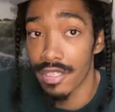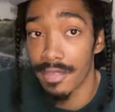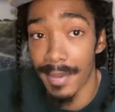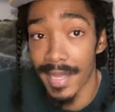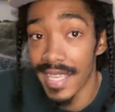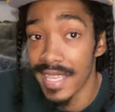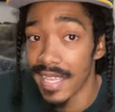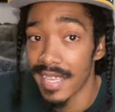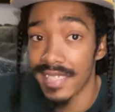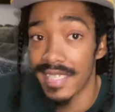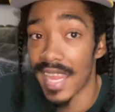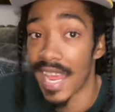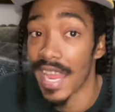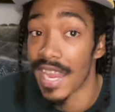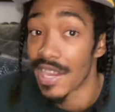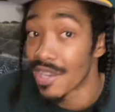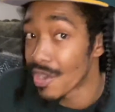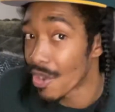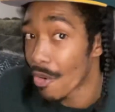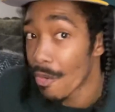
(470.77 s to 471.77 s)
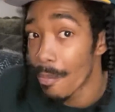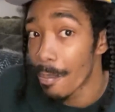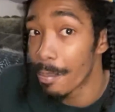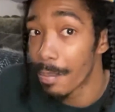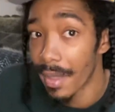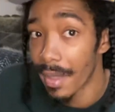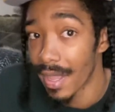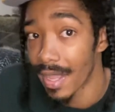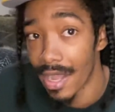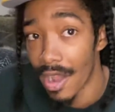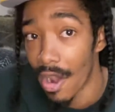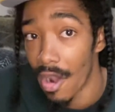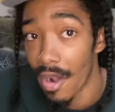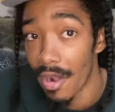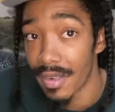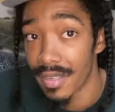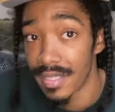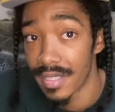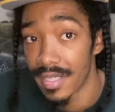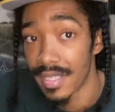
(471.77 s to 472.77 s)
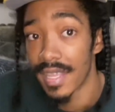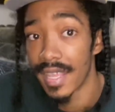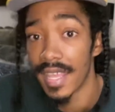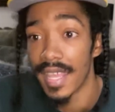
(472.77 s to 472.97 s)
But he has had no big cards